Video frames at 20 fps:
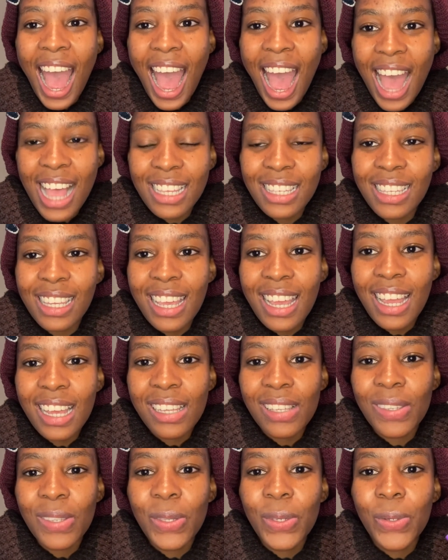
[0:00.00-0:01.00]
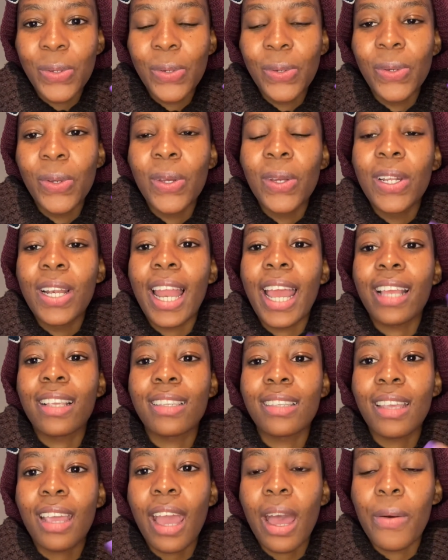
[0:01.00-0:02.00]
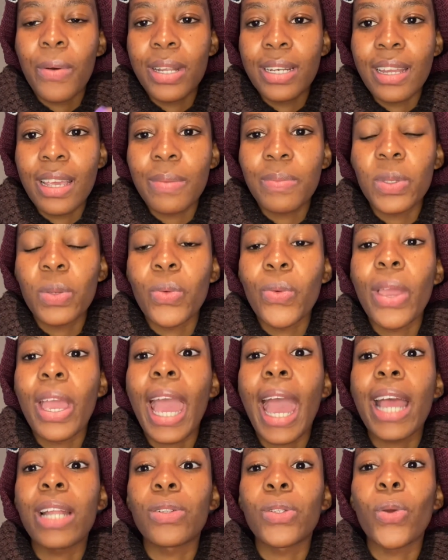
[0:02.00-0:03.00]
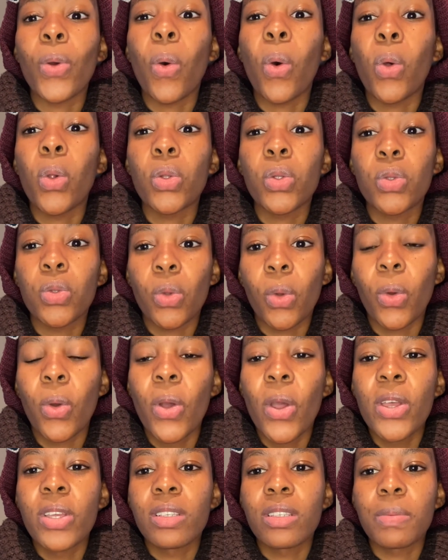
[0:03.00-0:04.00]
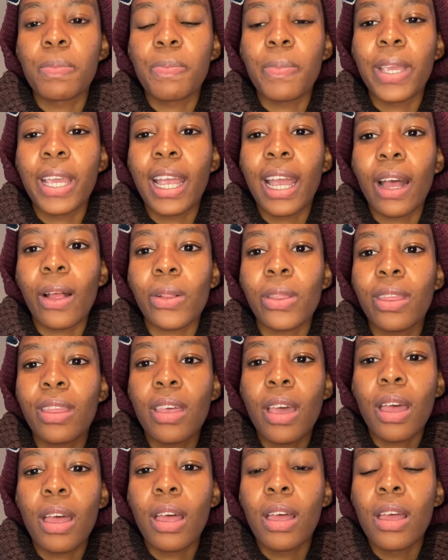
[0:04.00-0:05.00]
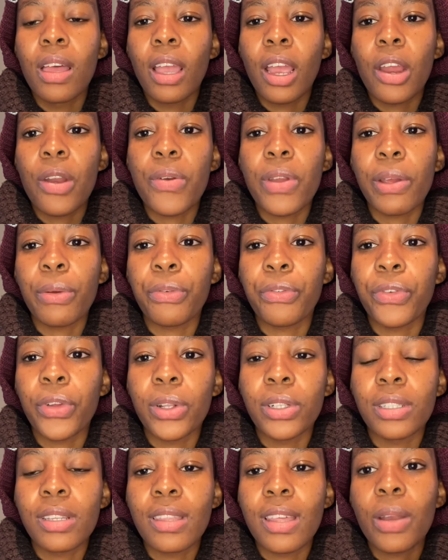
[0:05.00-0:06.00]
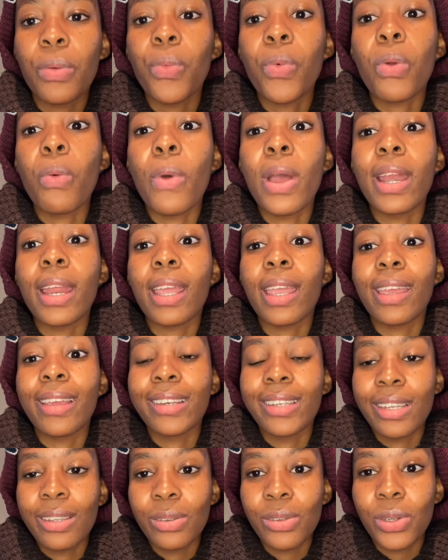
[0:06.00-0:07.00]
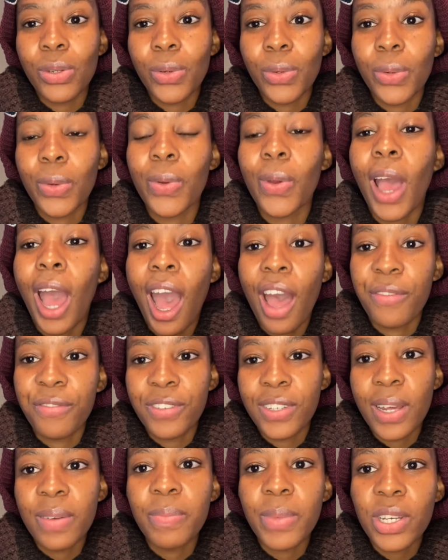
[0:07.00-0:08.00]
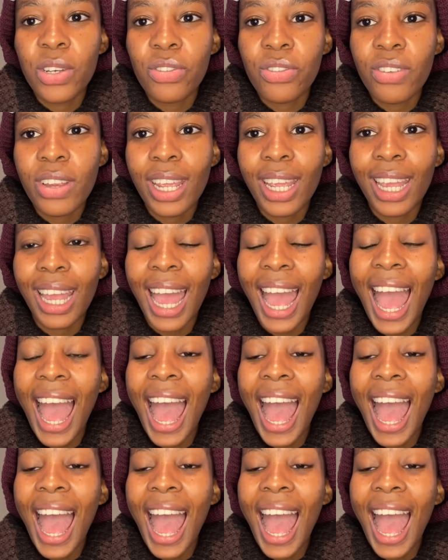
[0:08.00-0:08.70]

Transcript: asking us to, like, say our names, we had to also speak out the career field that we want to get into after matric.